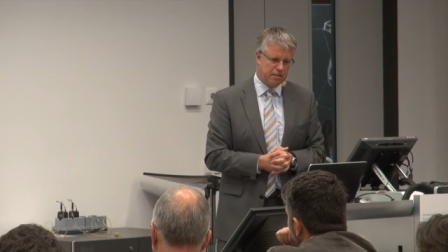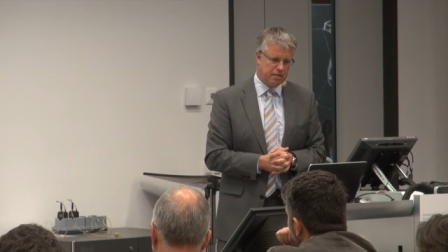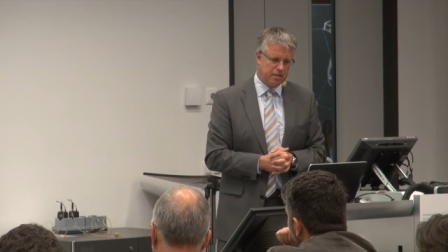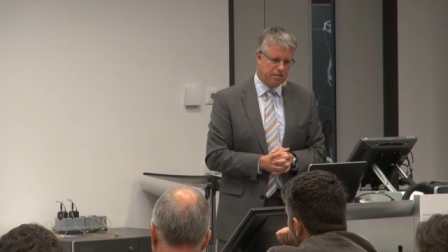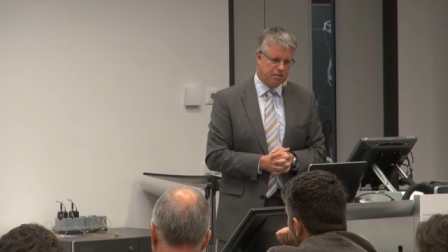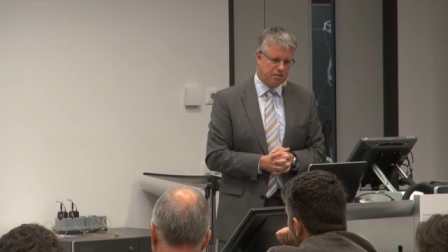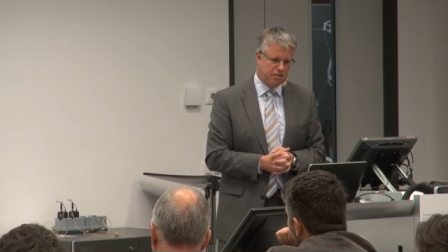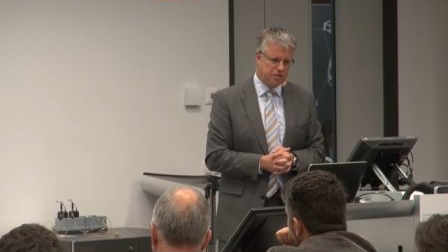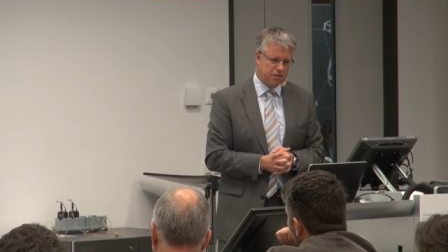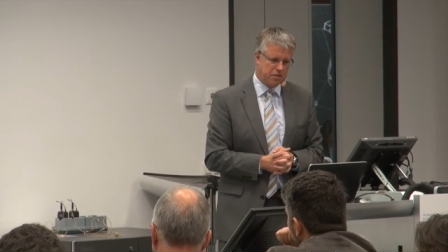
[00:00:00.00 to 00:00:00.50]
And
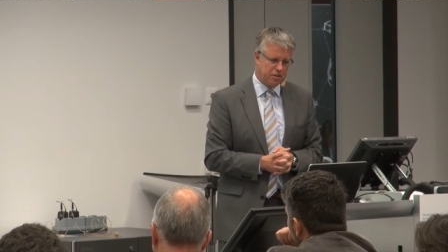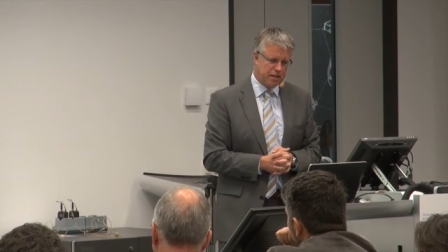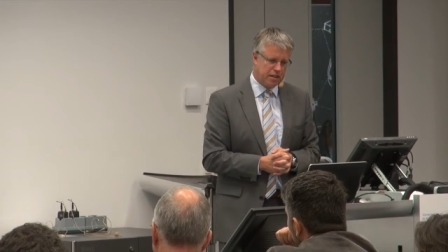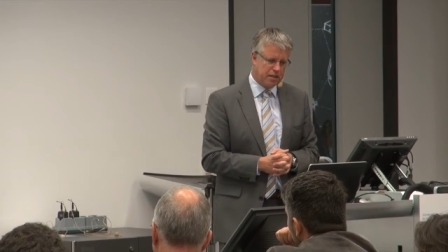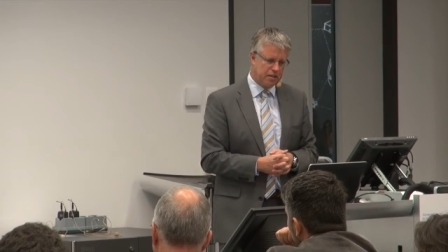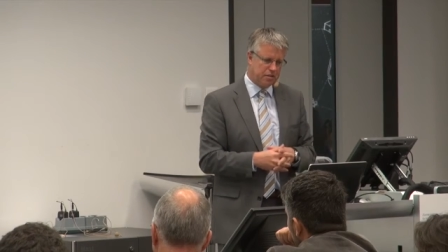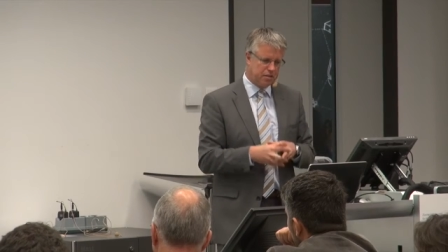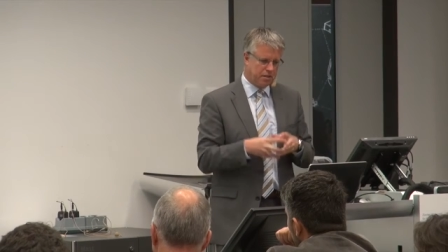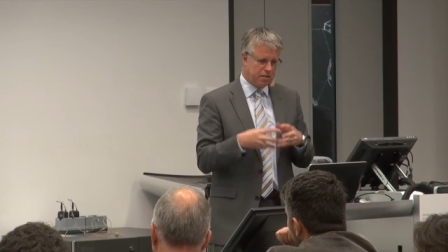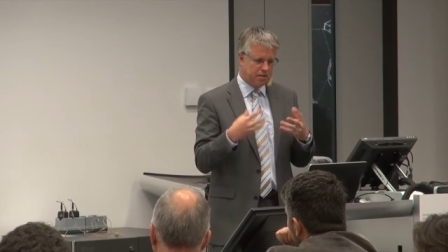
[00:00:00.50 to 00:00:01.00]
this is a
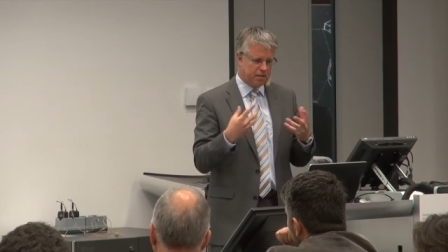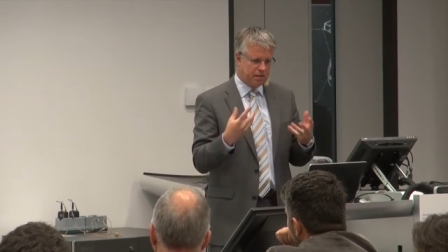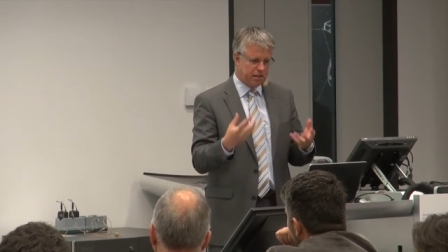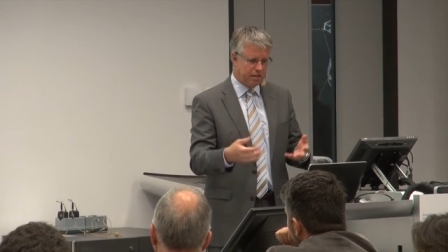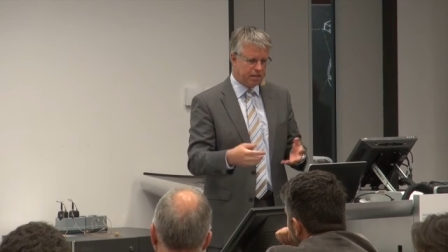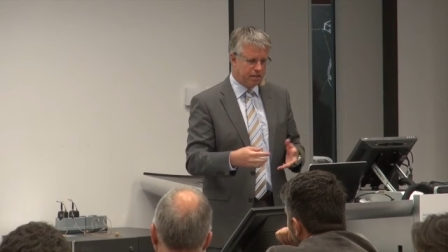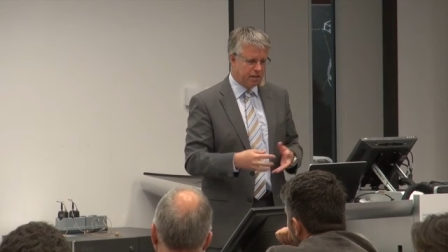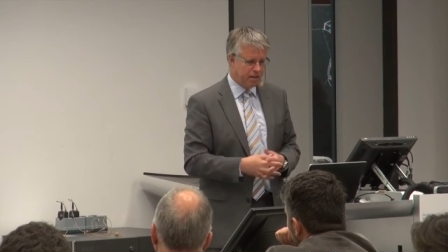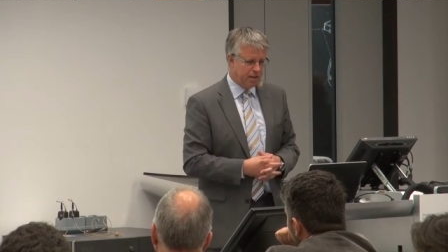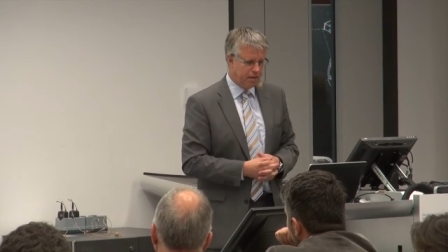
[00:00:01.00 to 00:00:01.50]
challenge, and I
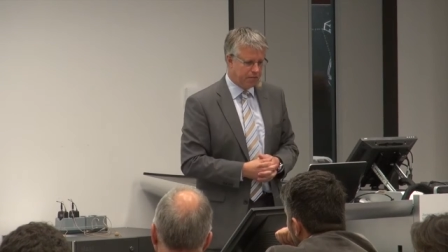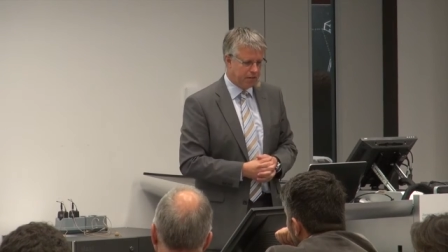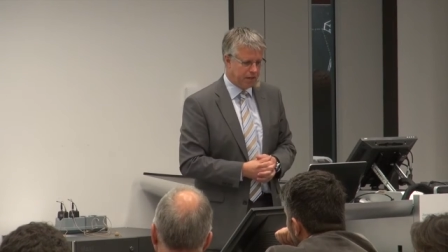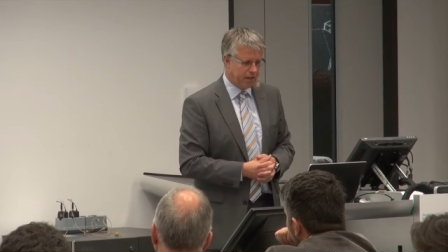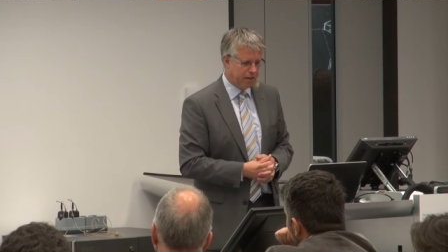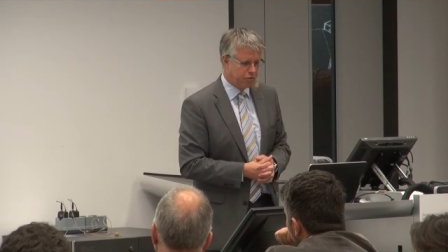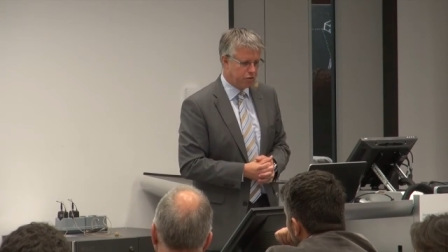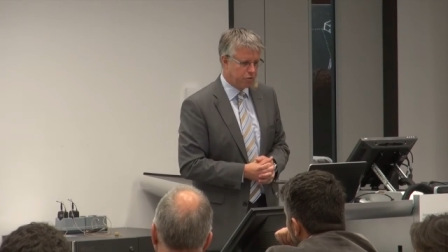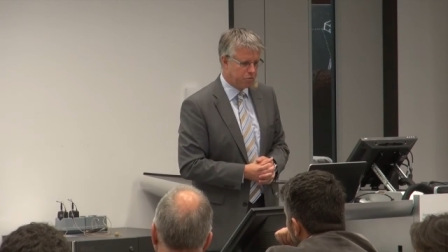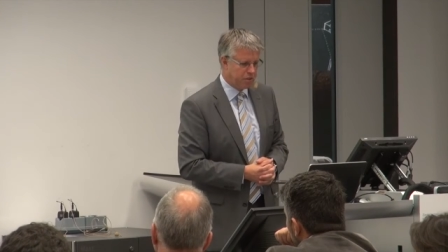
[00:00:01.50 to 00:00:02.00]
think we
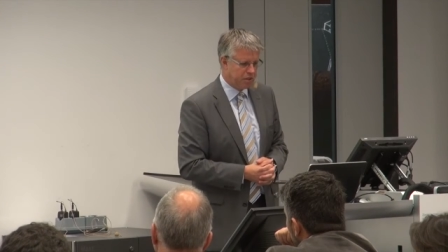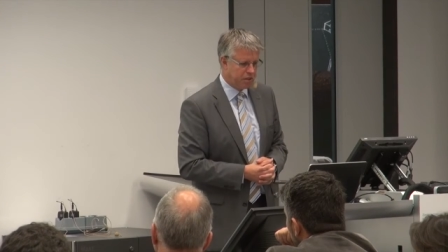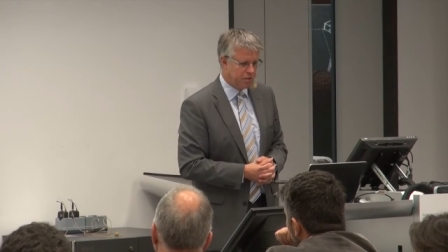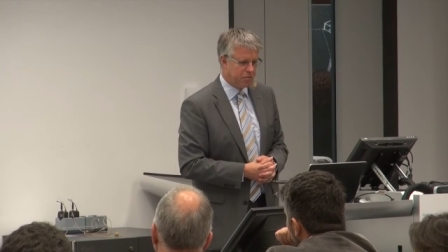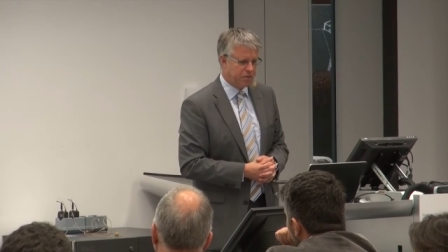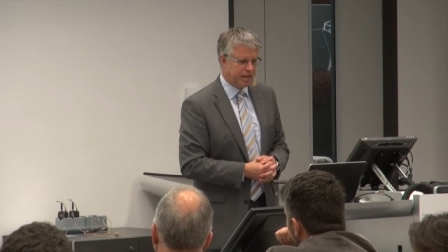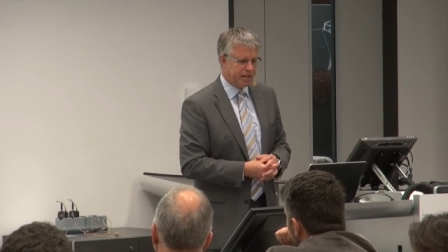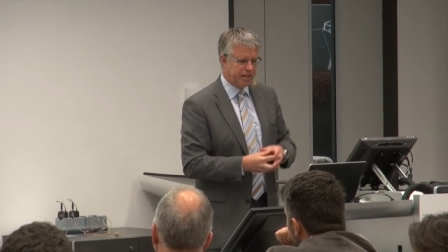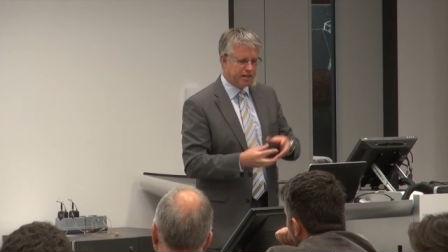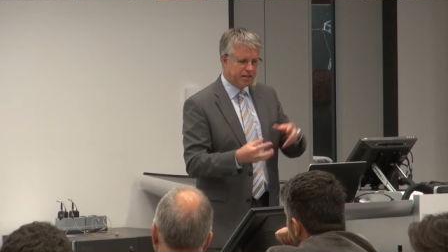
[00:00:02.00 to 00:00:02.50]
have to be
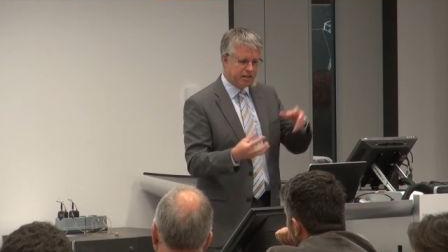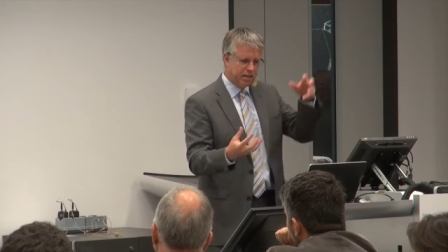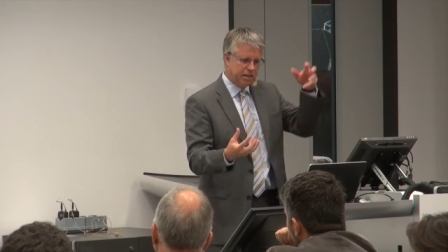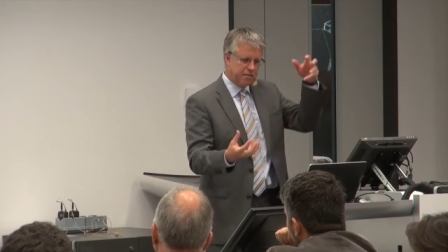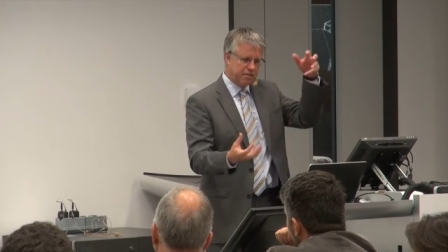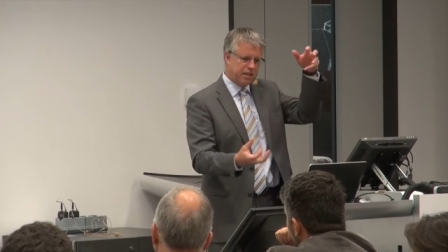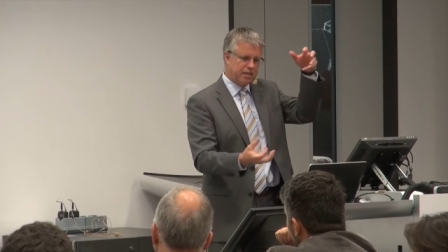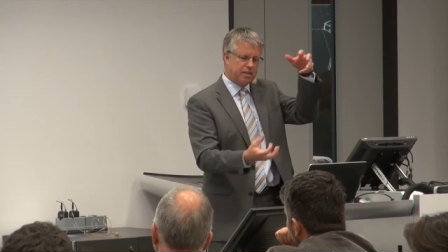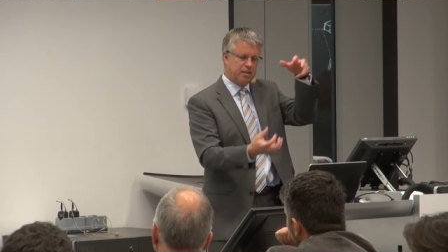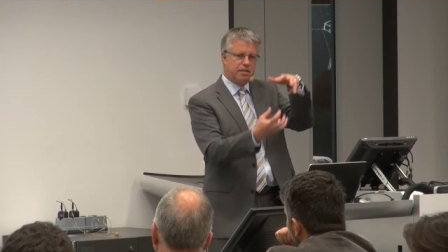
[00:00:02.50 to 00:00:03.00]

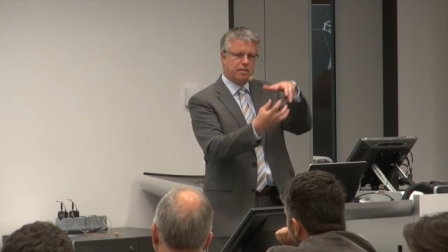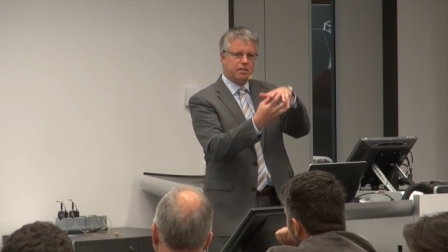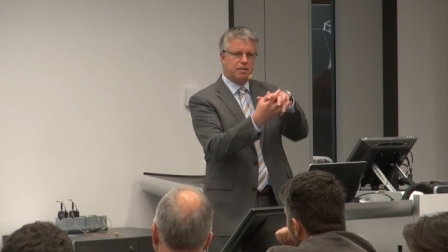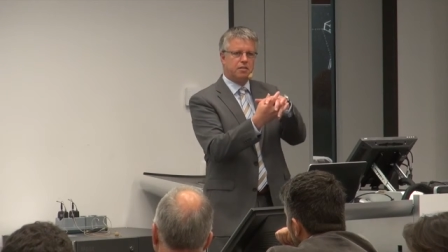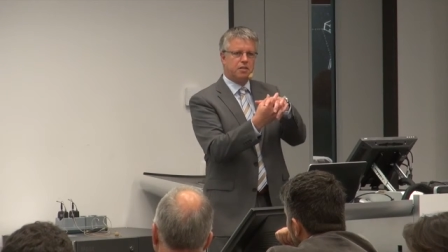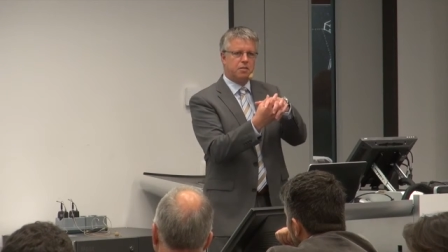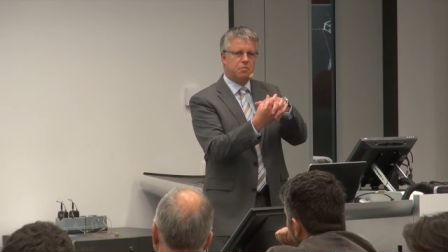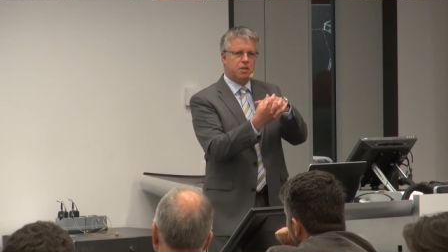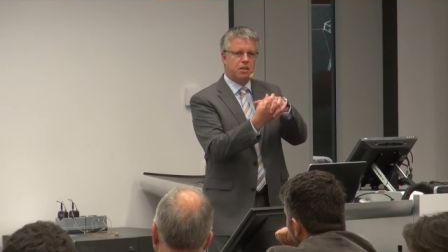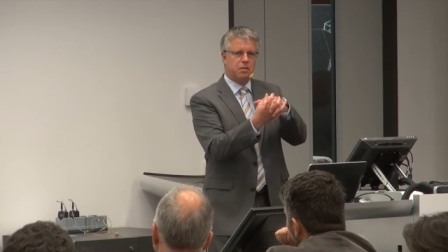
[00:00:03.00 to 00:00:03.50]
aware that this
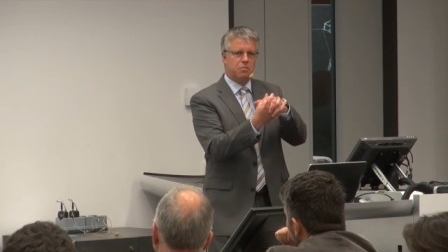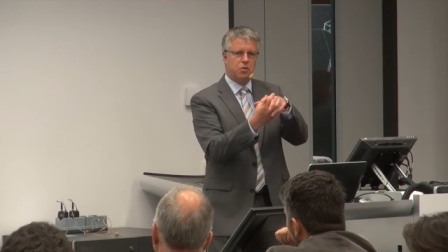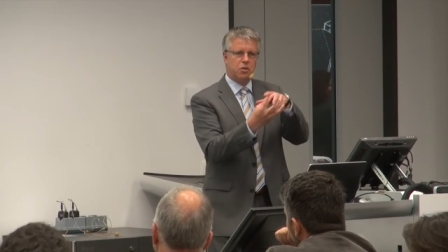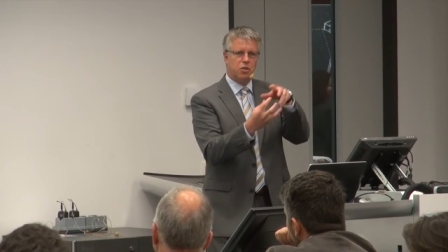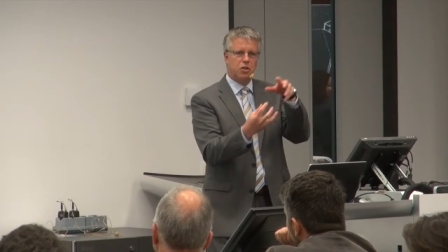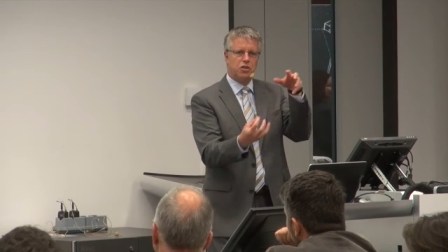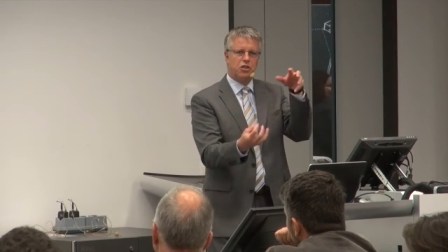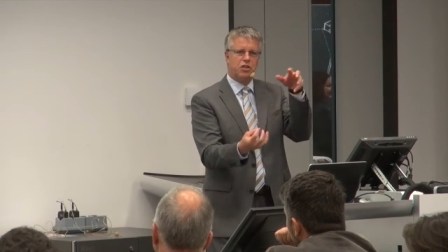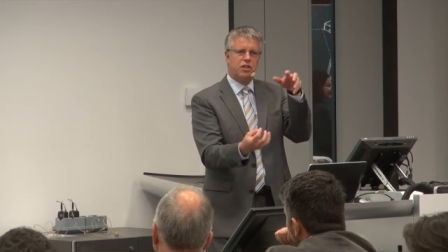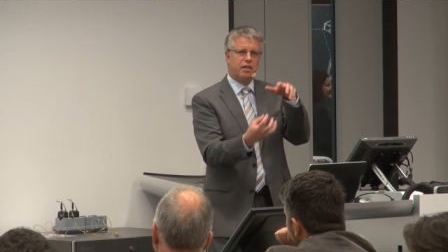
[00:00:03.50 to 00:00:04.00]
is
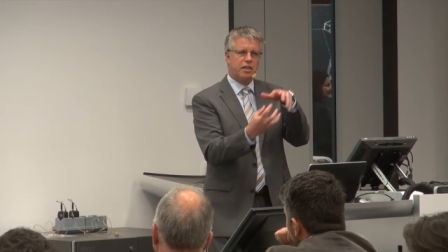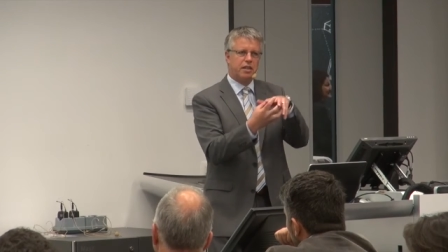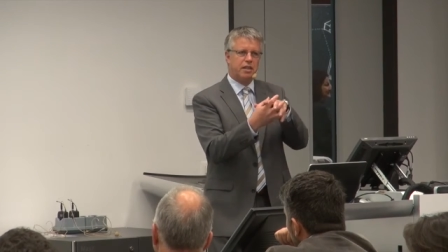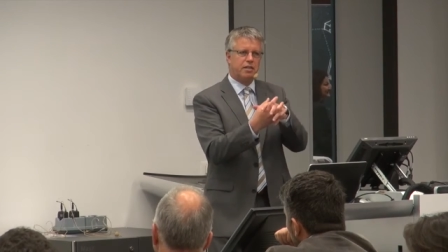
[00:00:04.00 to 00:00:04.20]
emerging,